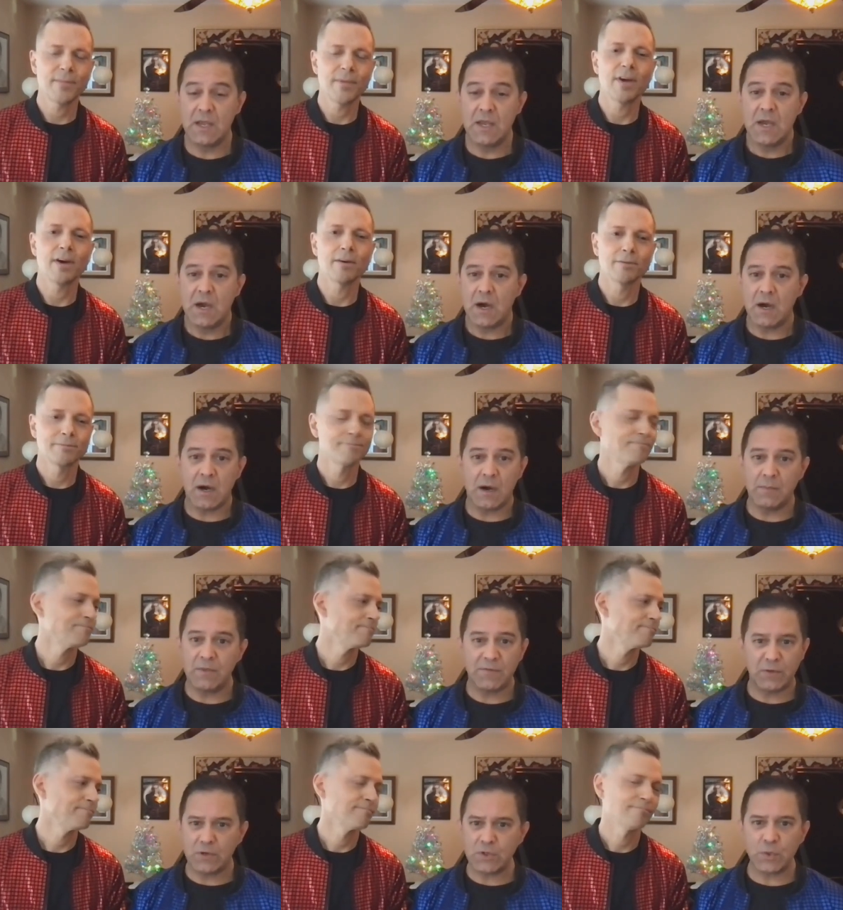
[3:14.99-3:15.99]
Speaker 1: Yeah. Um,
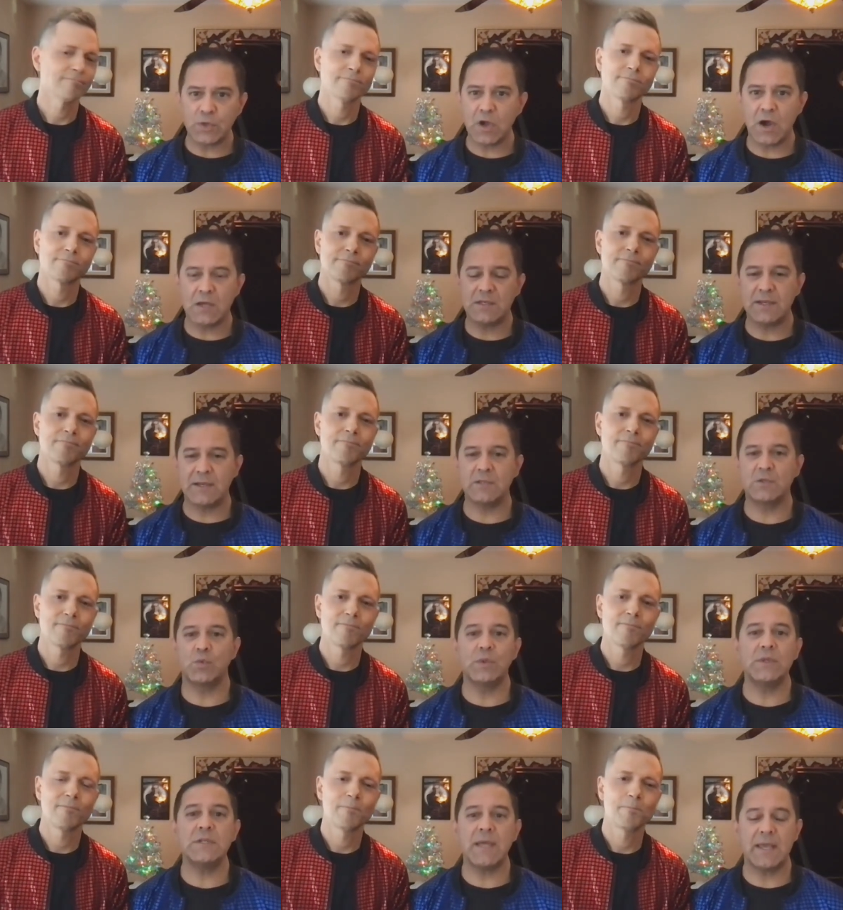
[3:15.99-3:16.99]
the virtual content has
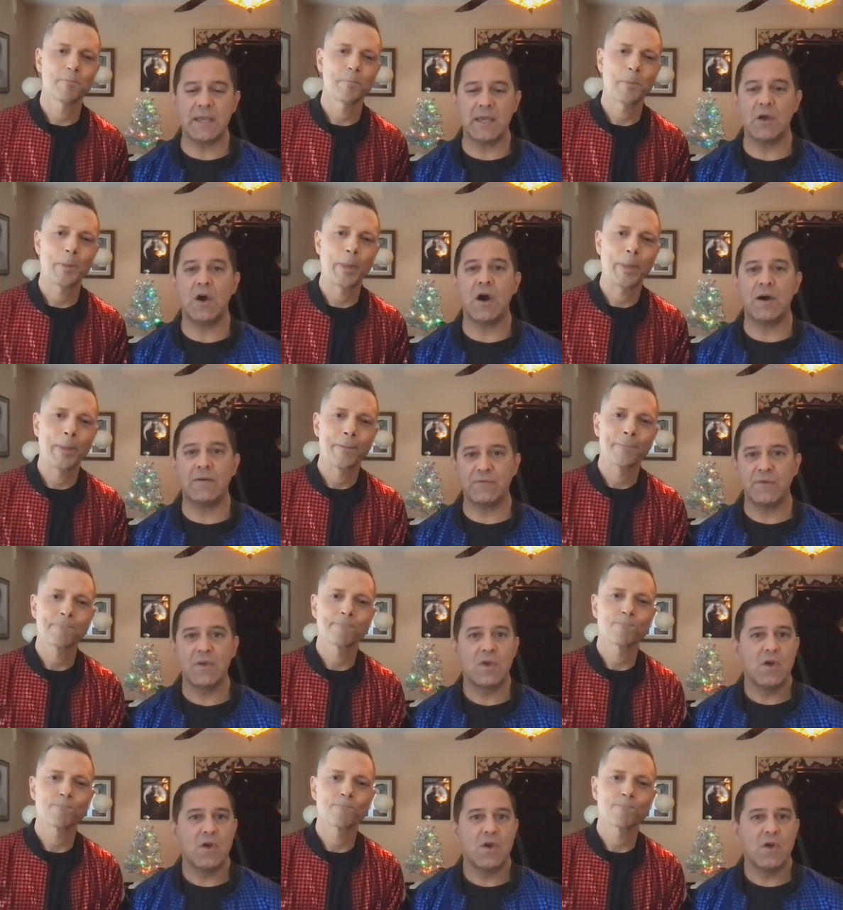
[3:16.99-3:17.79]
really taken off